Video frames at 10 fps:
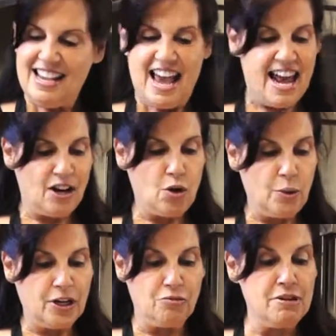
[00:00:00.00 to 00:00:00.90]
And a
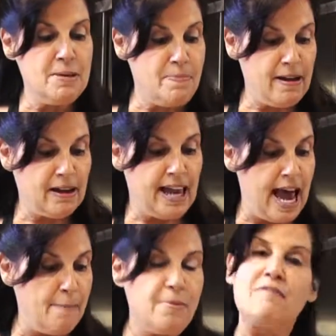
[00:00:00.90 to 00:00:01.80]
quick
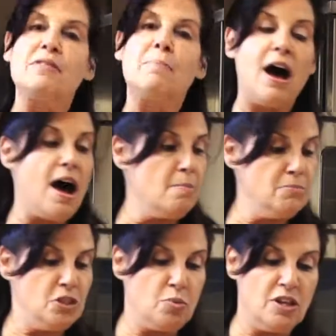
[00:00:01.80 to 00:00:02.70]
recap of the
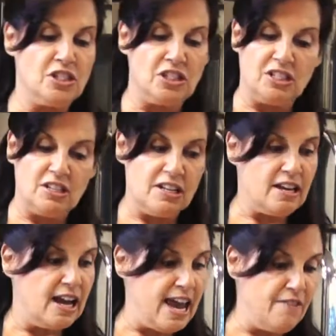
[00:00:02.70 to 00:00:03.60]
bombs was
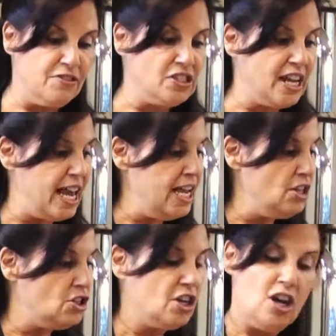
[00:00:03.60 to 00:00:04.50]
a half a
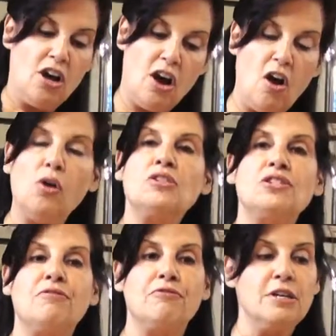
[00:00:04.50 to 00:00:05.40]
sage, a whole
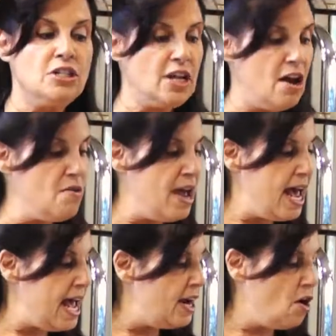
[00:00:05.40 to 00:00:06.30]
sofrito,
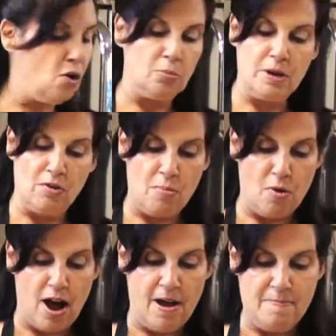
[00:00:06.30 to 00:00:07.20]
and a whole
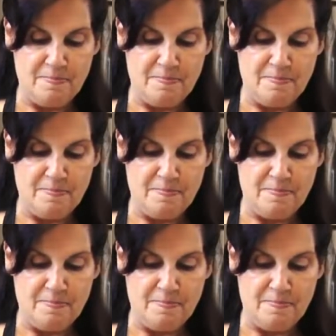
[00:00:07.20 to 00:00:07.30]
mirepoix.